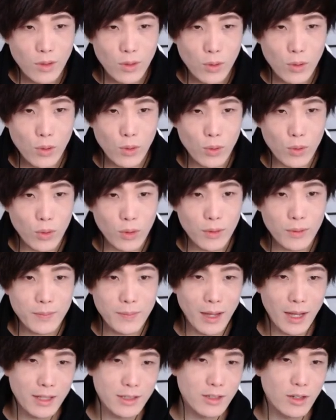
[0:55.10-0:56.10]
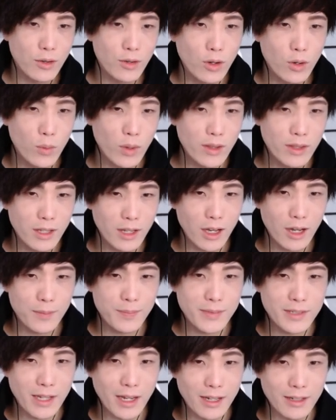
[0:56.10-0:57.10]
Whew. I don't know when the
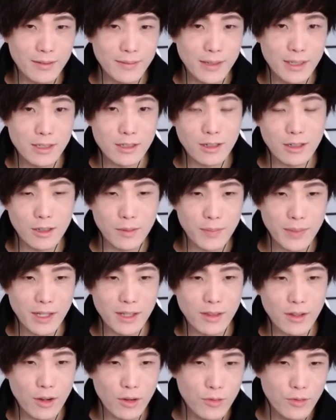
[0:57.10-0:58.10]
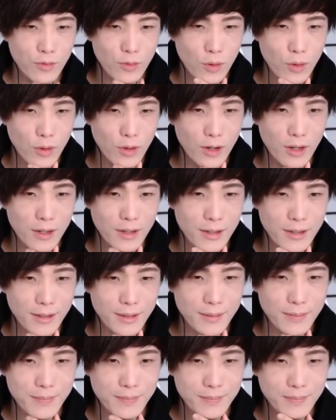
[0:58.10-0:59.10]
update is gonna be, though, for,
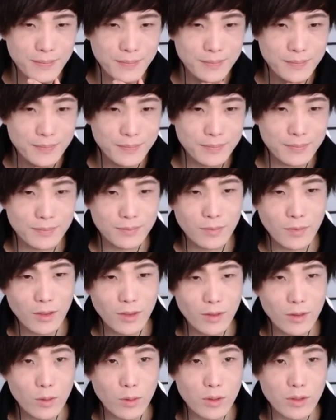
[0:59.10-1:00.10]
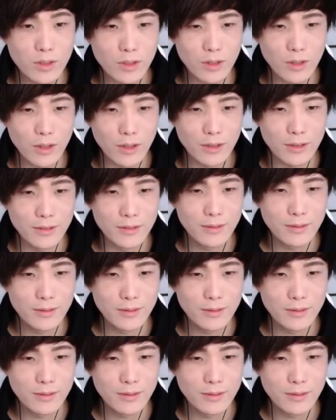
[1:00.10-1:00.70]
um... What's it called?